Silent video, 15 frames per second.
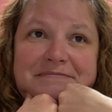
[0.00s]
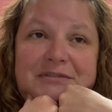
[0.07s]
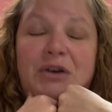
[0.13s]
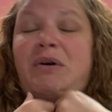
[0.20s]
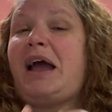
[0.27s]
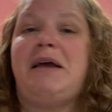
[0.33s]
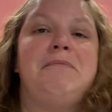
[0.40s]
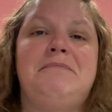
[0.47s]

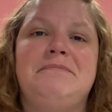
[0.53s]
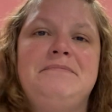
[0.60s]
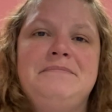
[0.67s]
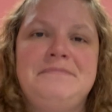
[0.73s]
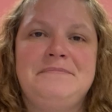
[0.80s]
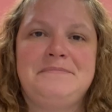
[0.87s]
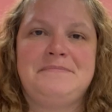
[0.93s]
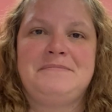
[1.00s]
Okay,
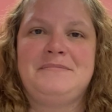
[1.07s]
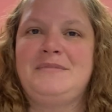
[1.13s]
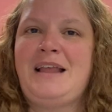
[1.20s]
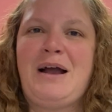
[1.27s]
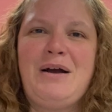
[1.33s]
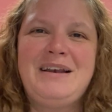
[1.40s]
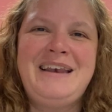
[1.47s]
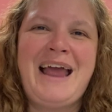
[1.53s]

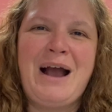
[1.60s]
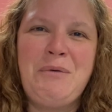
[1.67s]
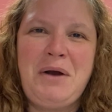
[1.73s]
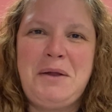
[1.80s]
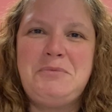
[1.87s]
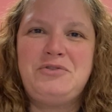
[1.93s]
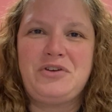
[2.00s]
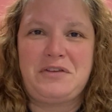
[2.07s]
now
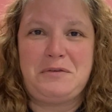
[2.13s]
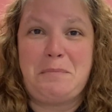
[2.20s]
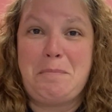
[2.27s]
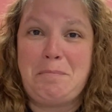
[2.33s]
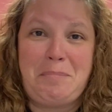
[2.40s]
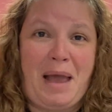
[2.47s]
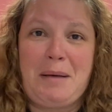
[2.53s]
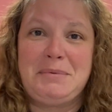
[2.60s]
I'm just
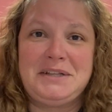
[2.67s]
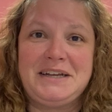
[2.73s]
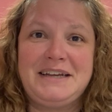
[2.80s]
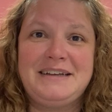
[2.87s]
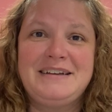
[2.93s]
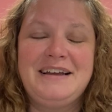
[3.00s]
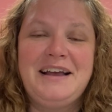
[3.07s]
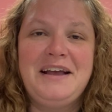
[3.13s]

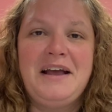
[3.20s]
babbling.